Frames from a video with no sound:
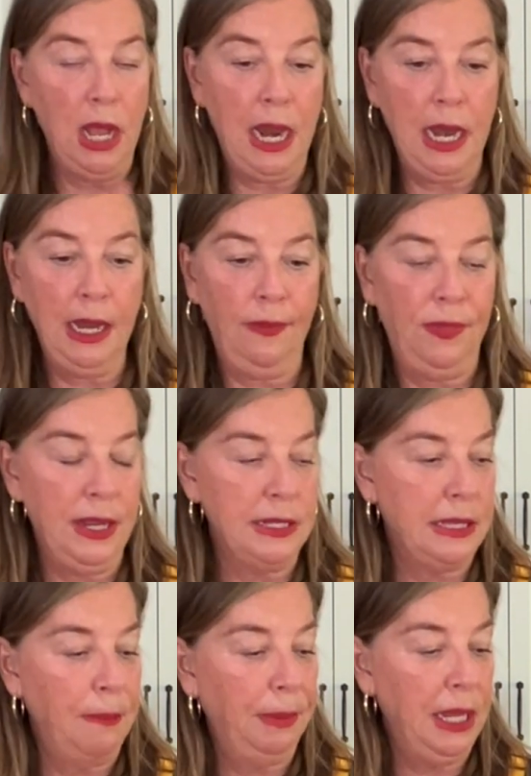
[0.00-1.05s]
ahead and get the
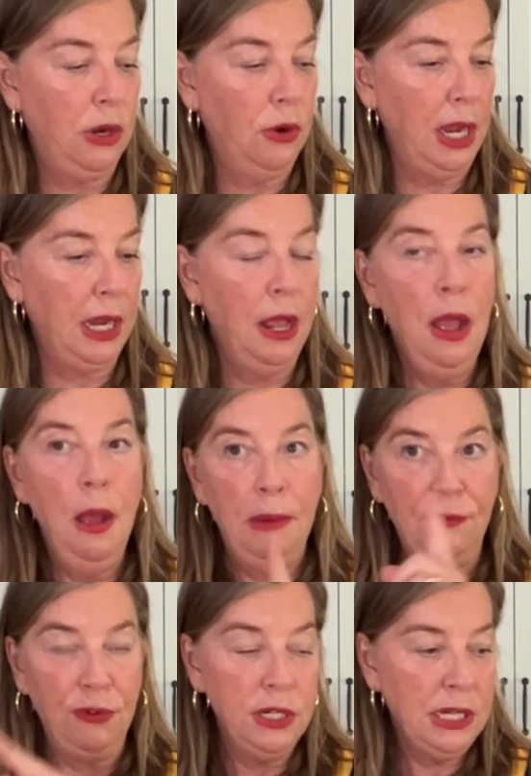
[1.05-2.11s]
assembly going.
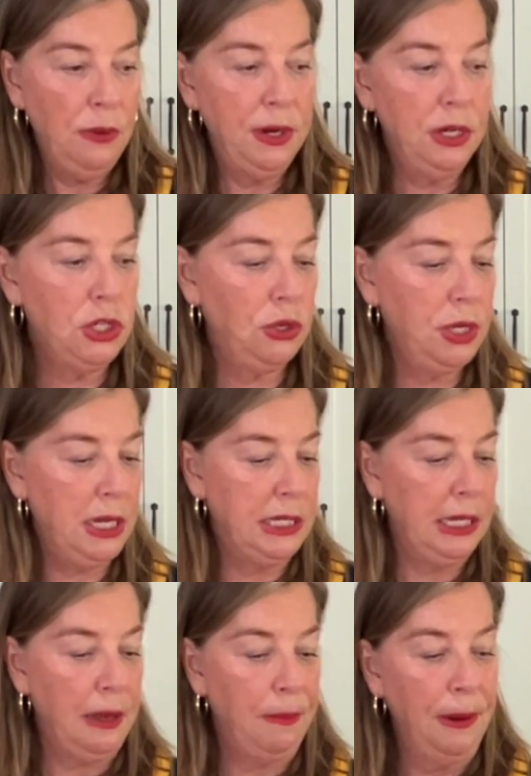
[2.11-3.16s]
But first I want to show you a
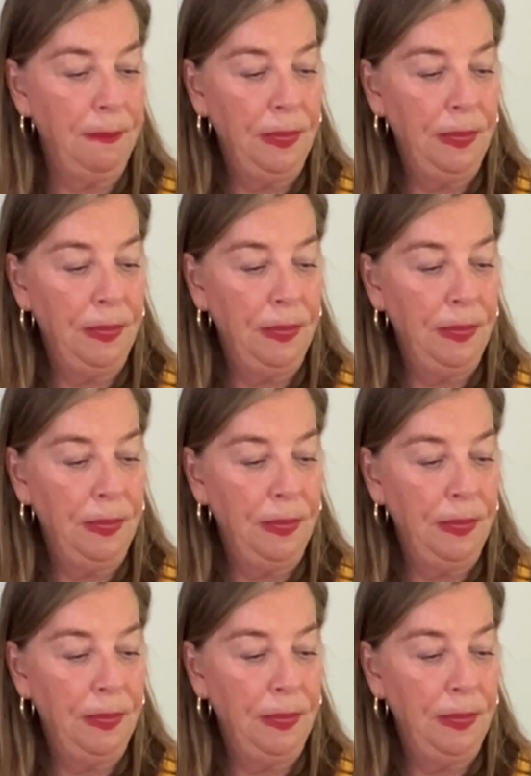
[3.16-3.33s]
tip.